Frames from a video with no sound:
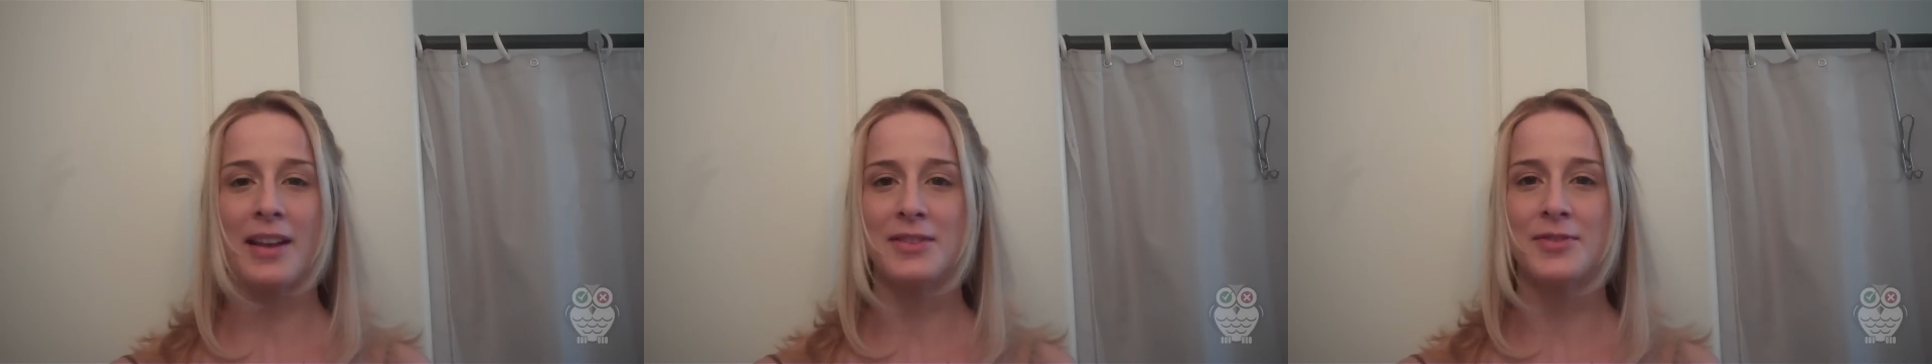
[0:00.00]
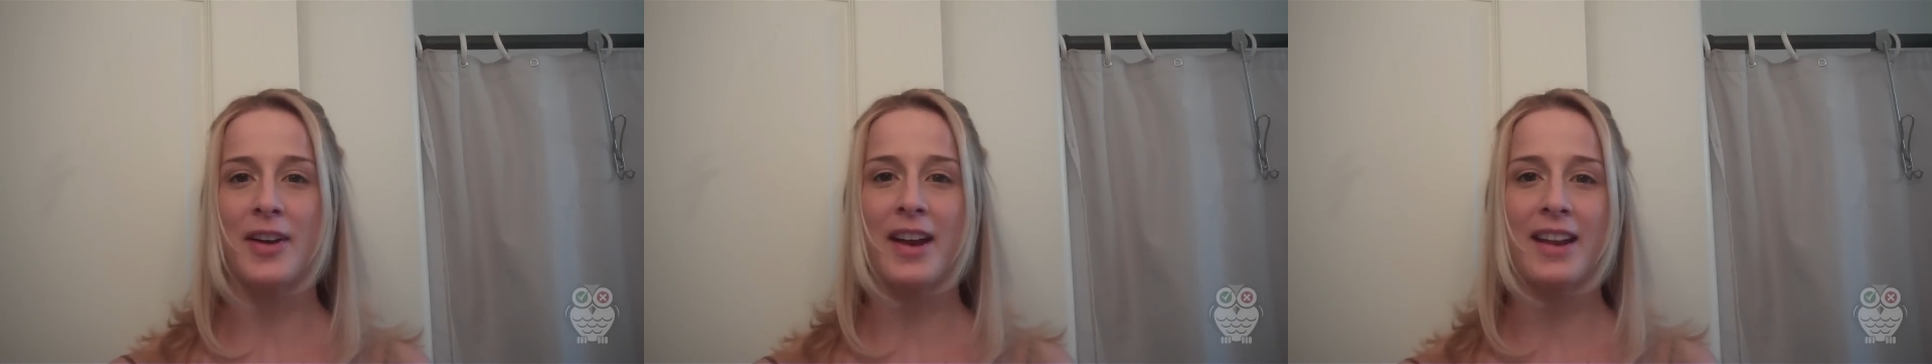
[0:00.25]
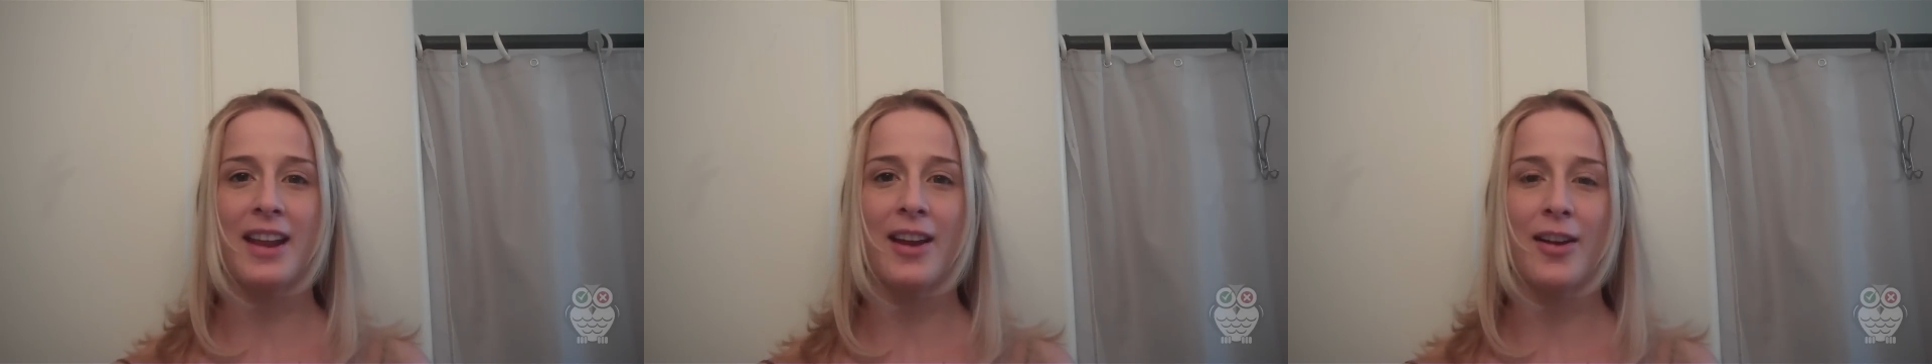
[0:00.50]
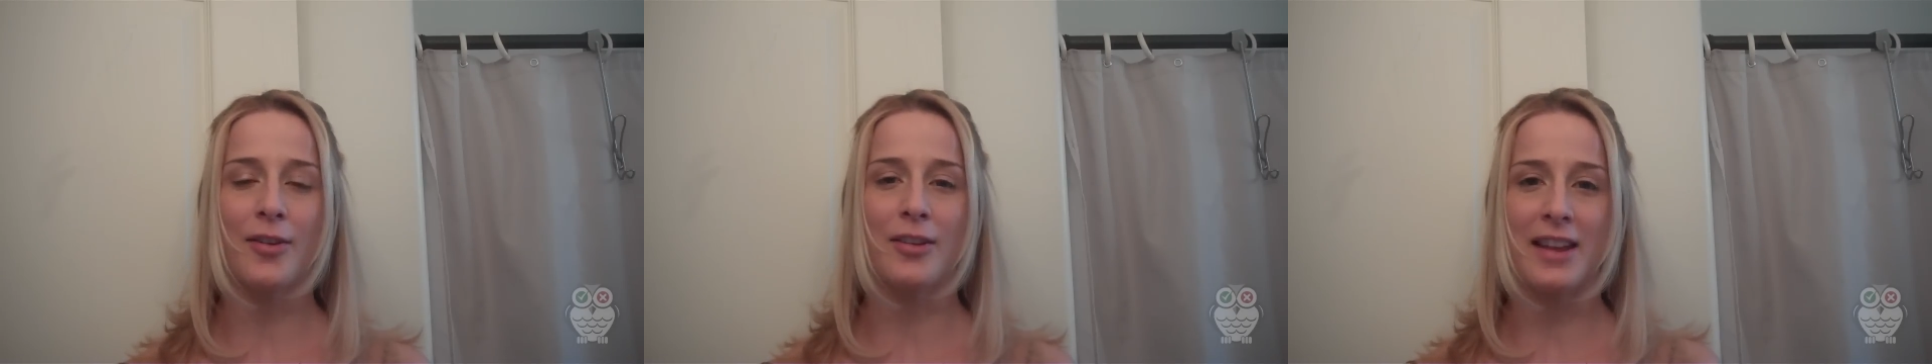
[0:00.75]
has fine
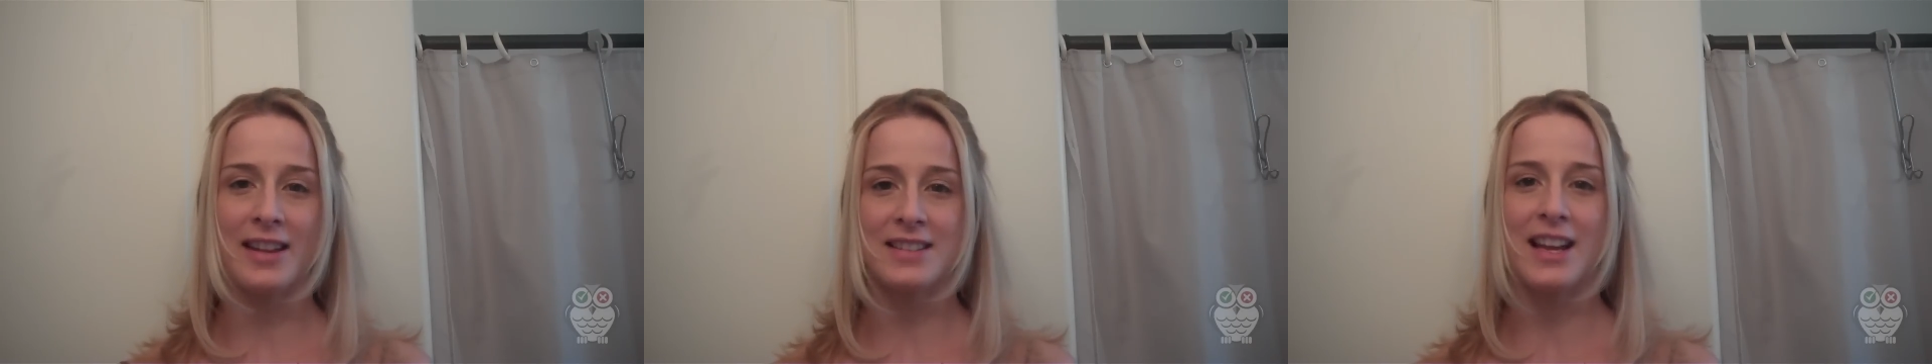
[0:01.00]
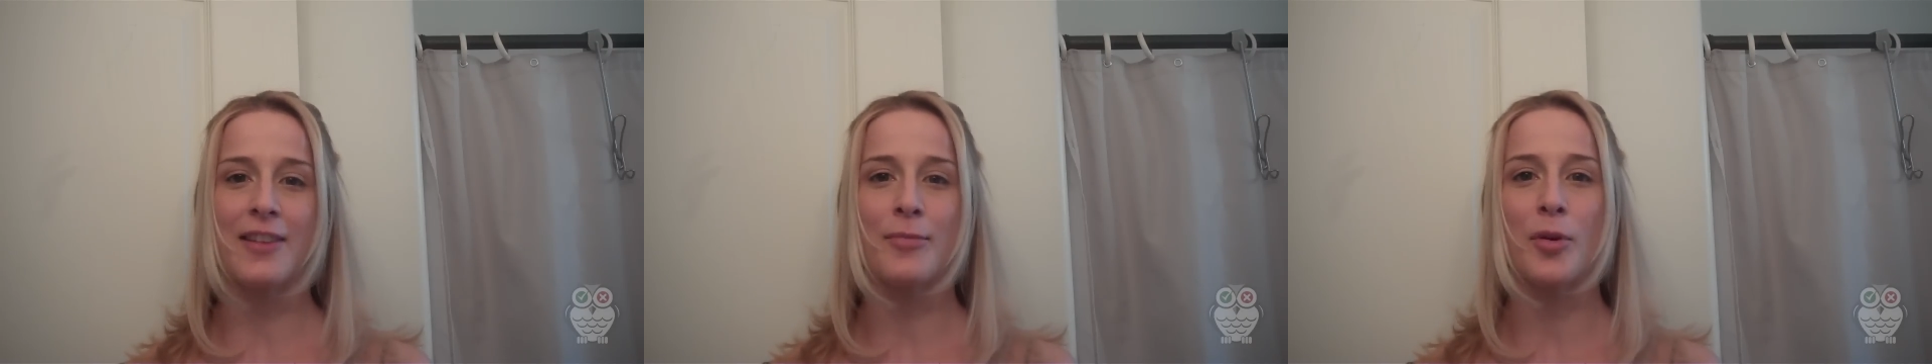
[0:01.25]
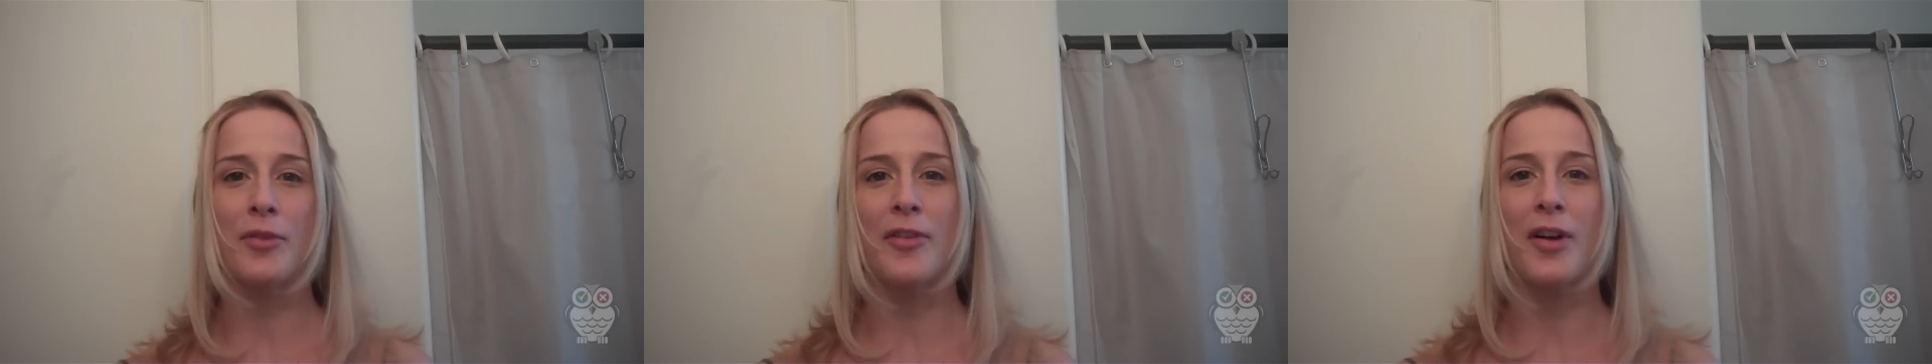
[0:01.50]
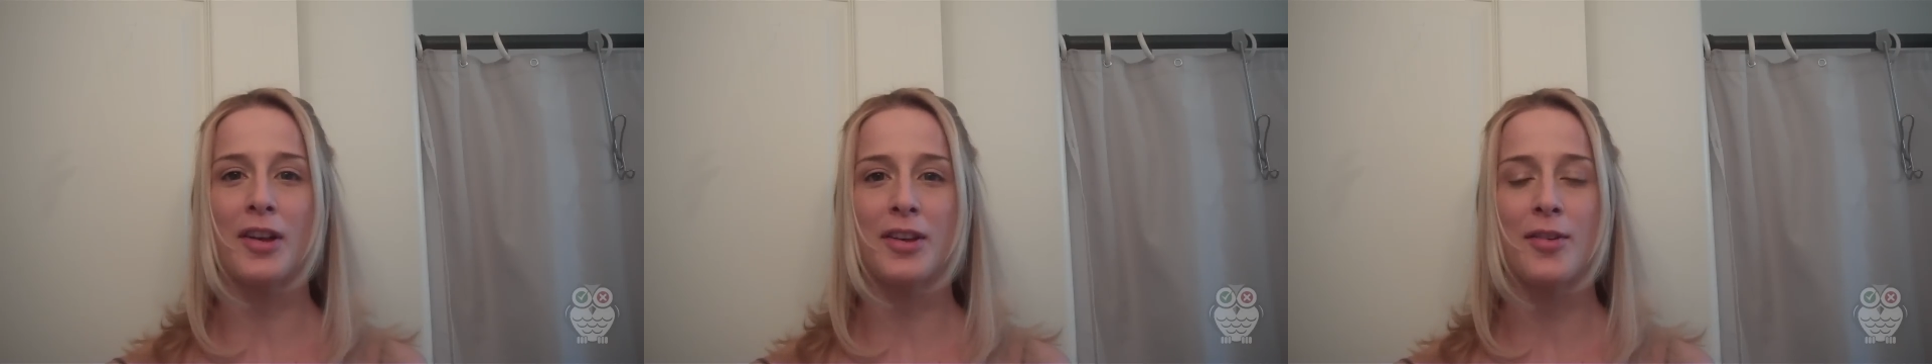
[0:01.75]
hair or likes to have more
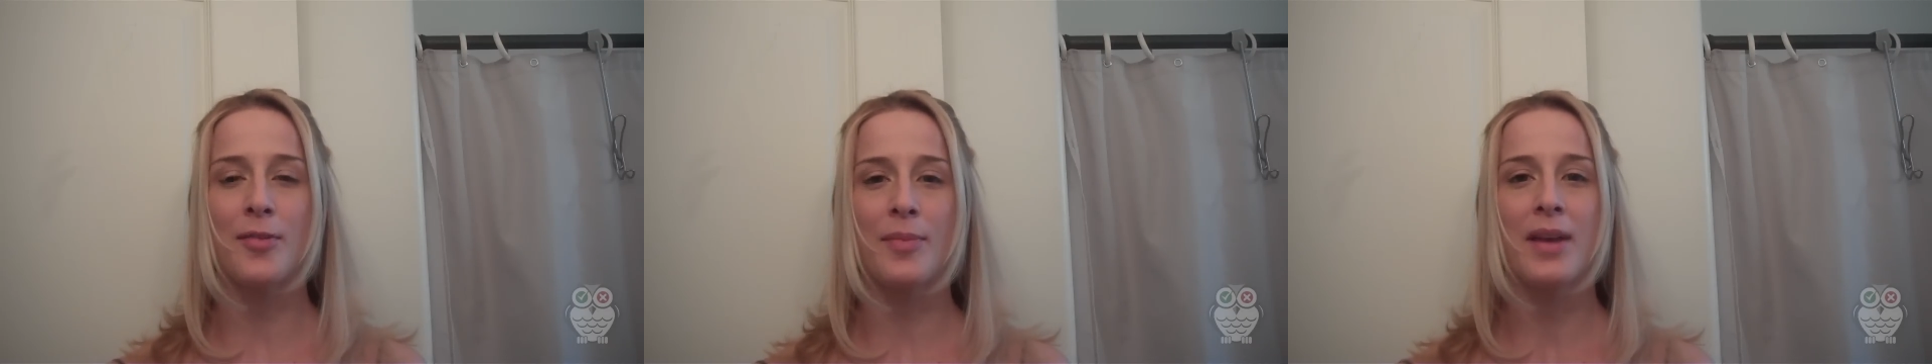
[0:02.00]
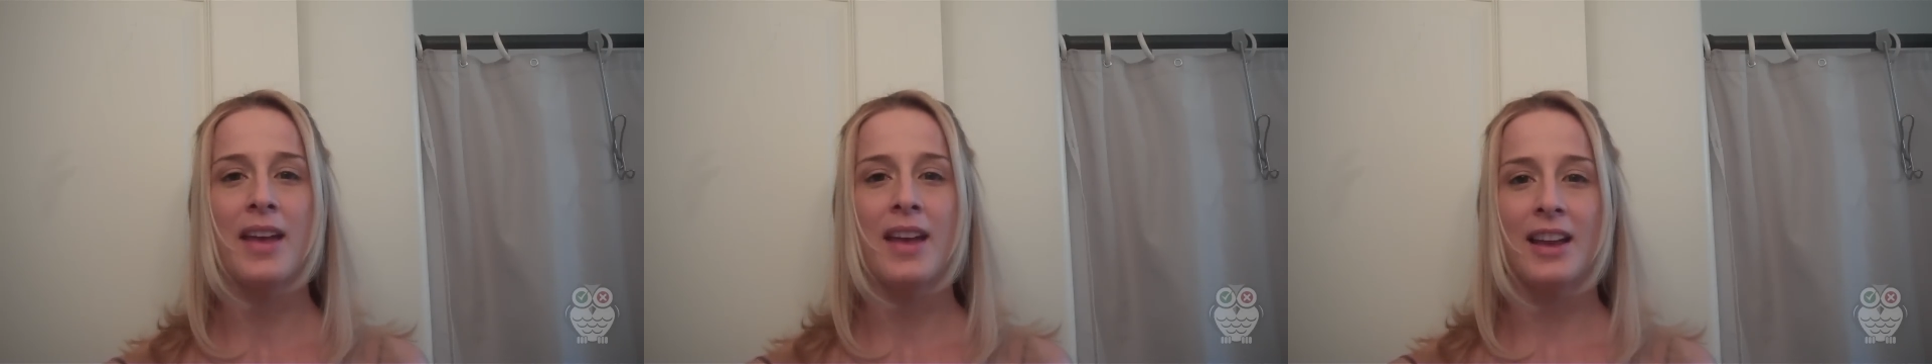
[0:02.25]
volume,